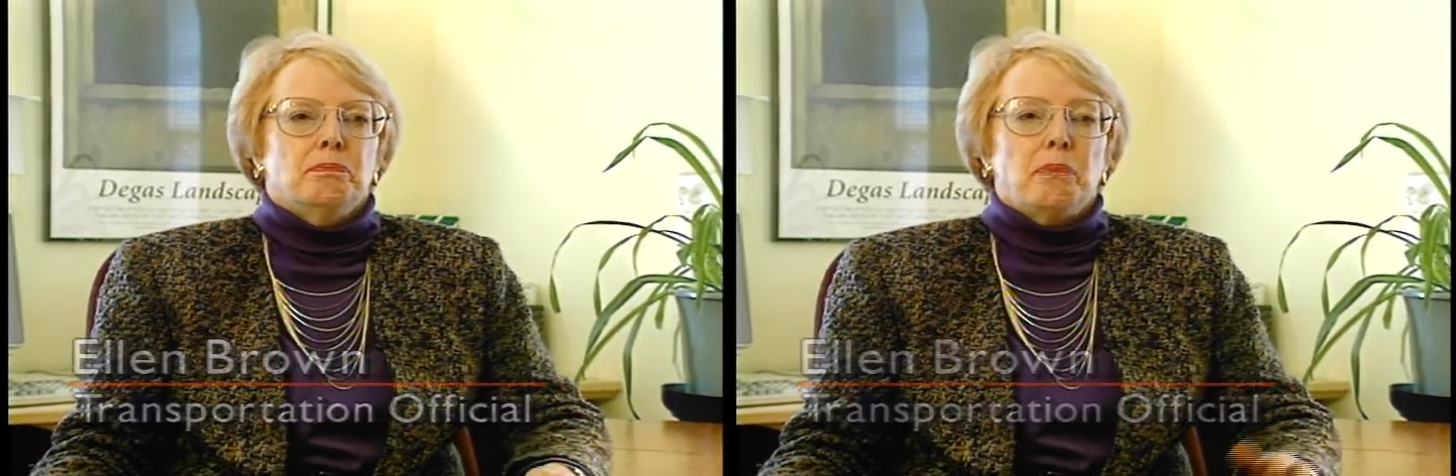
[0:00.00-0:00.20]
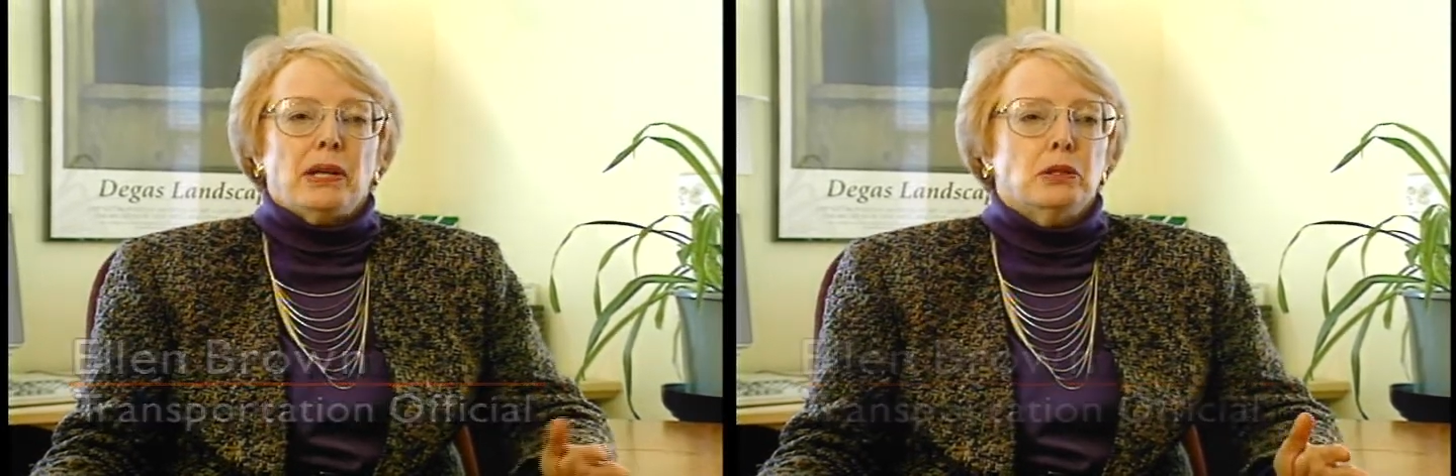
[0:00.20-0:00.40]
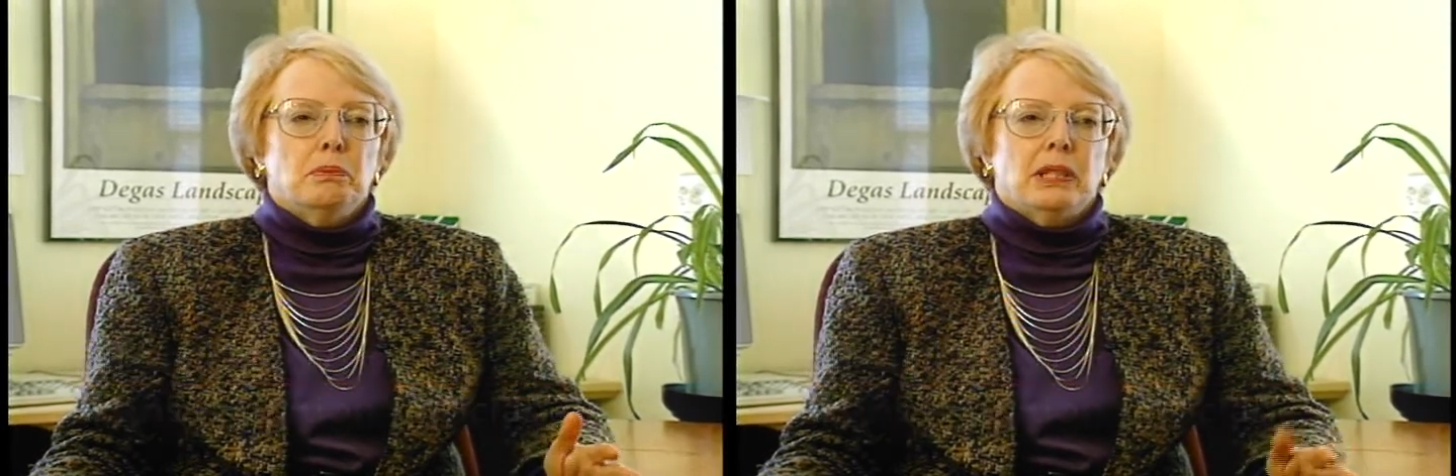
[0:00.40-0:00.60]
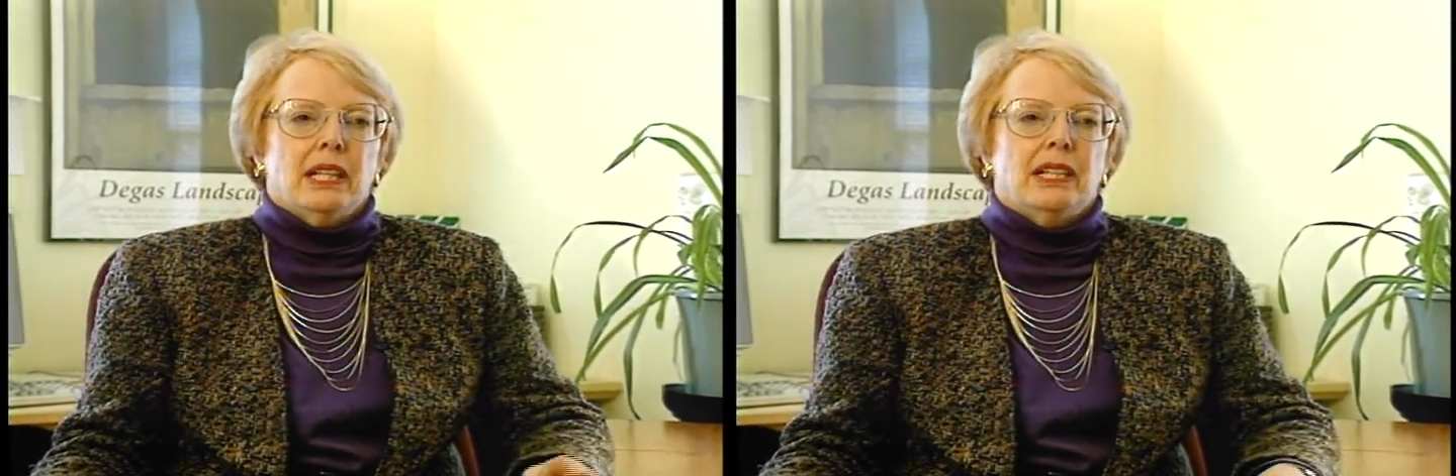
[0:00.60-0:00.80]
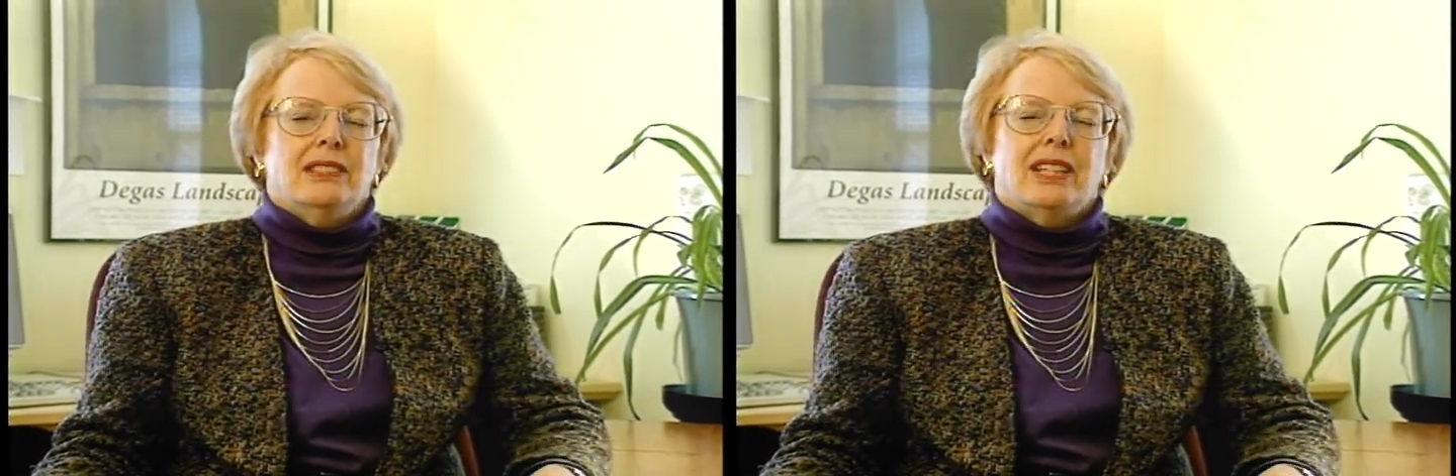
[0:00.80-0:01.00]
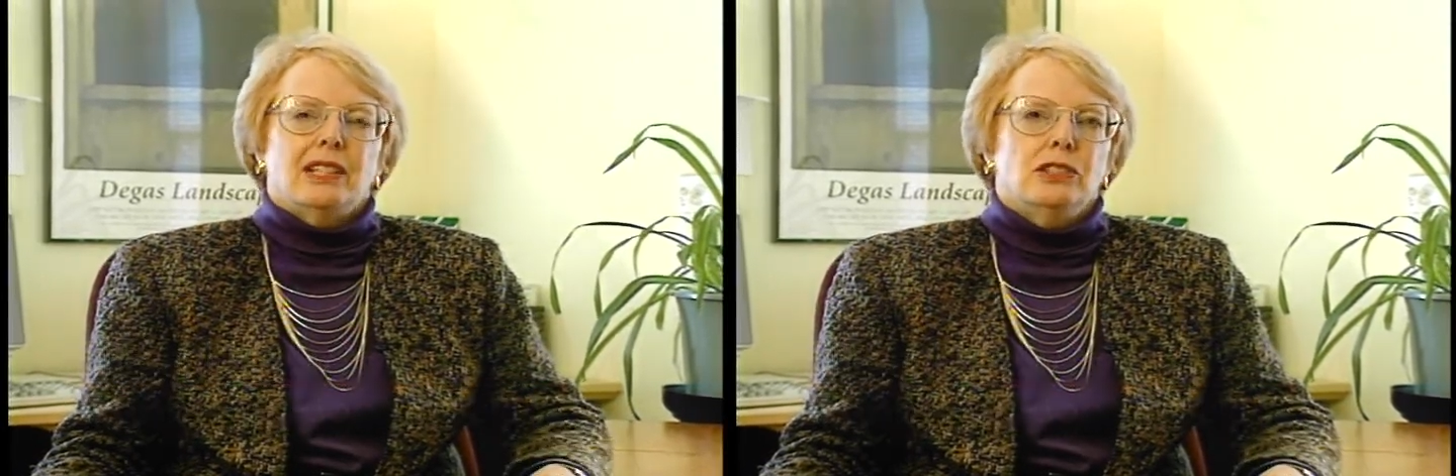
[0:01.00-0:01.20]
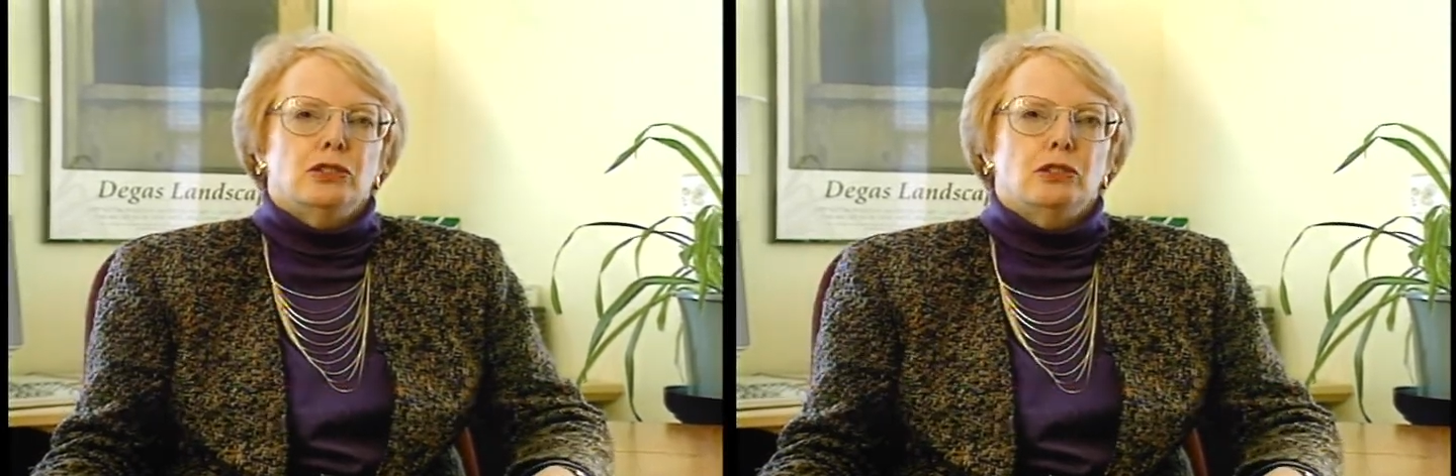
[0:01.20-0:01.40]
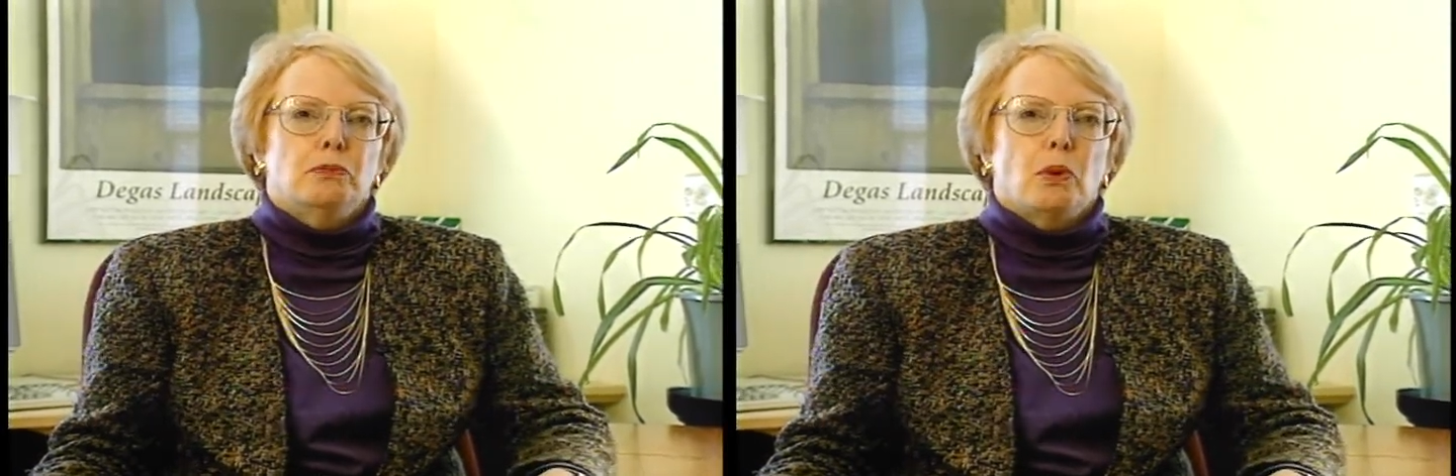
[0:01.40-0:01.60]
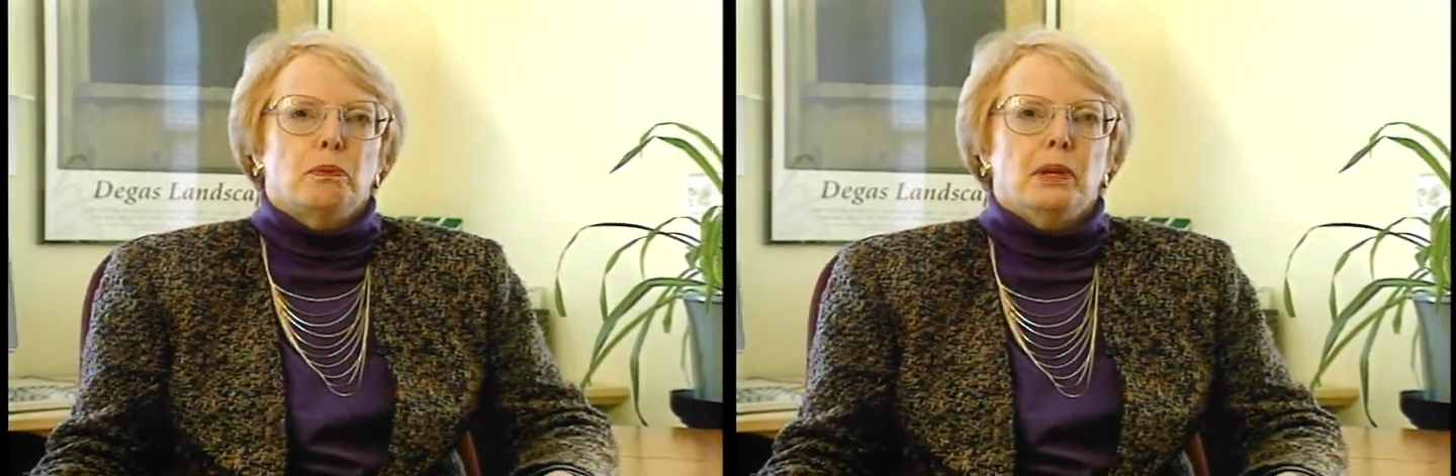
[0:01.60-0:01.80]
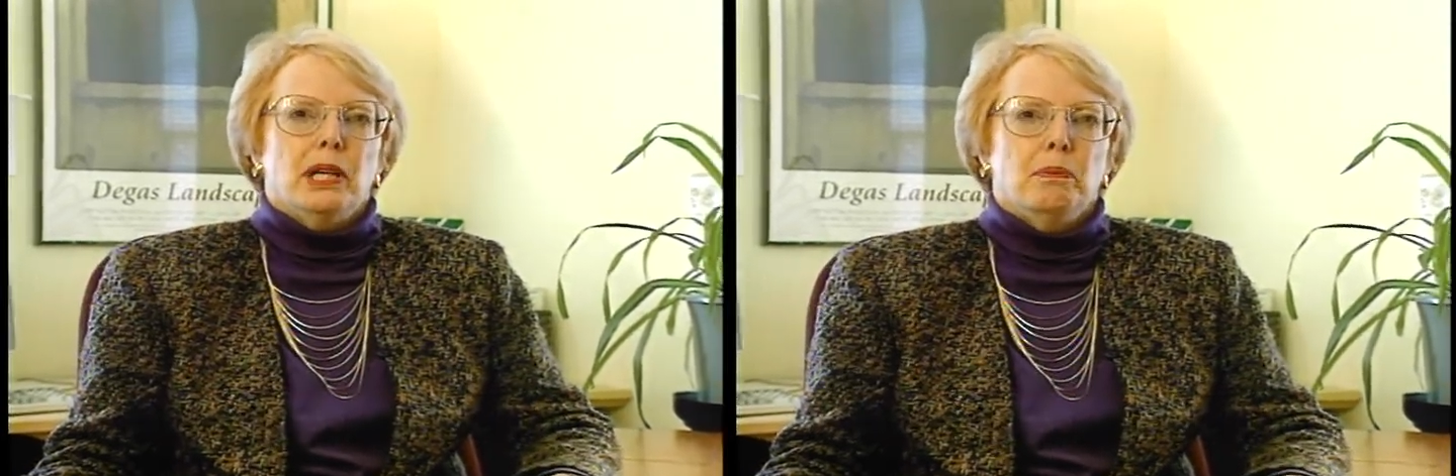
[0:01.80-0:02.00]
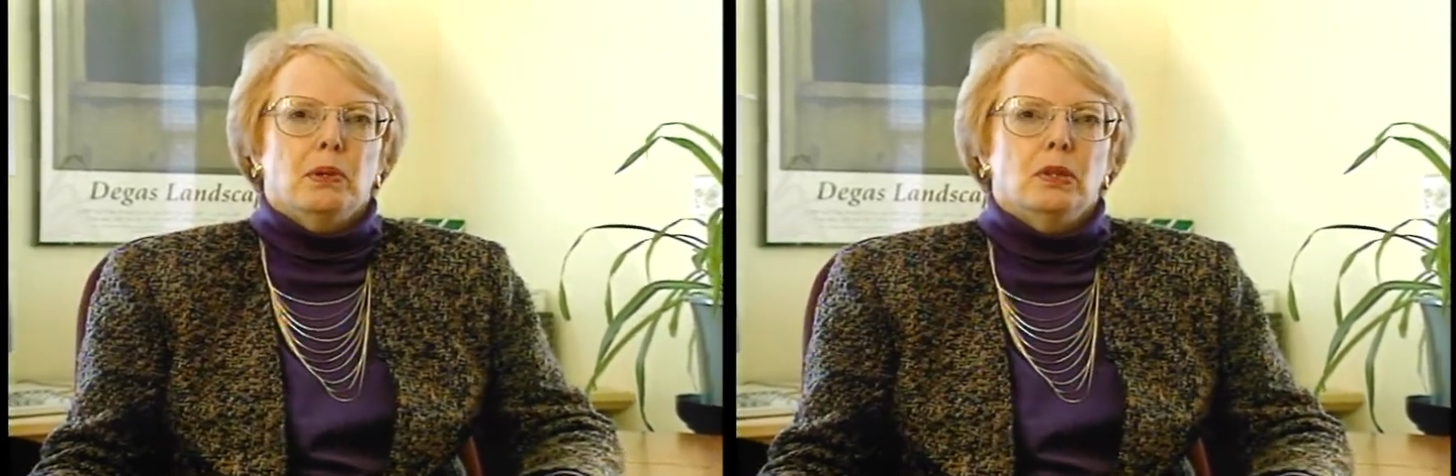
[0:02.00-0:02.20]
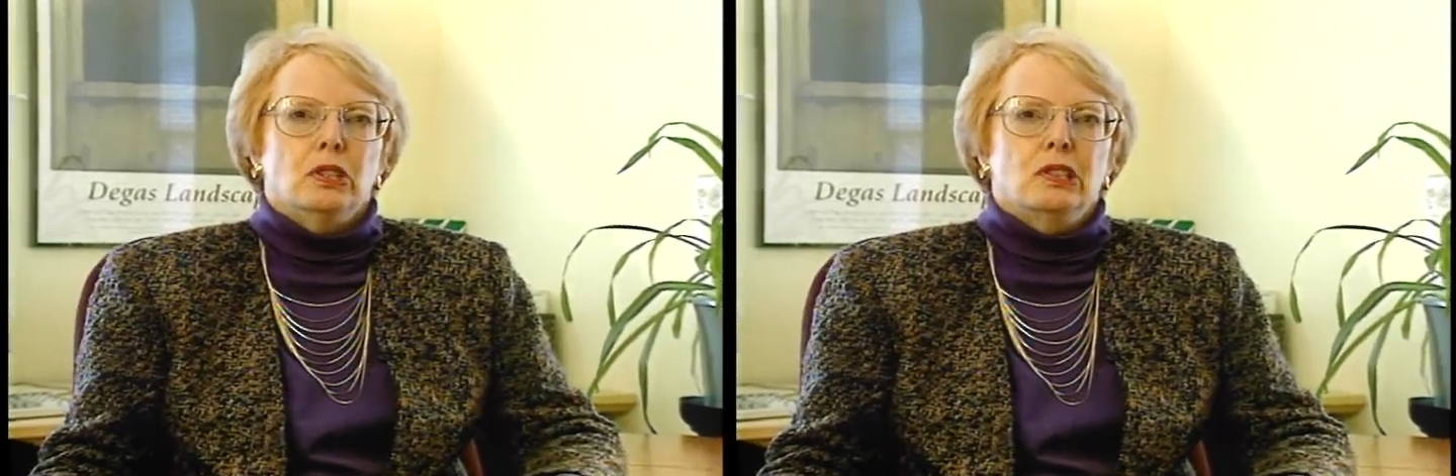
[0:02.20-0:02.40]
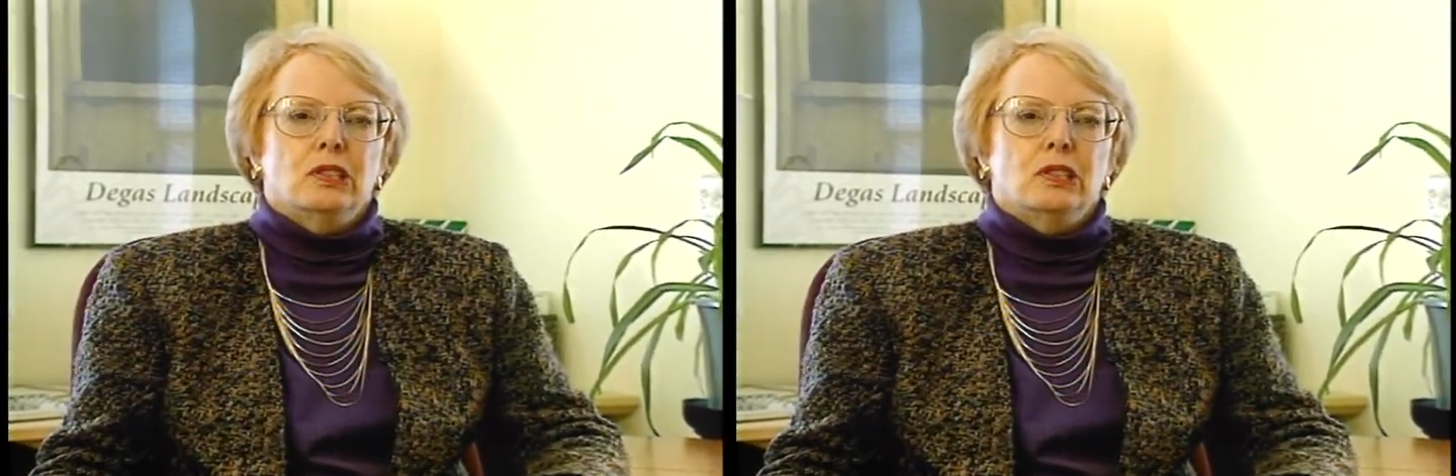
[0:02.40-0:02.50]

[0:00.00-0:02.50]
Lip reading: better planes that can serve more people,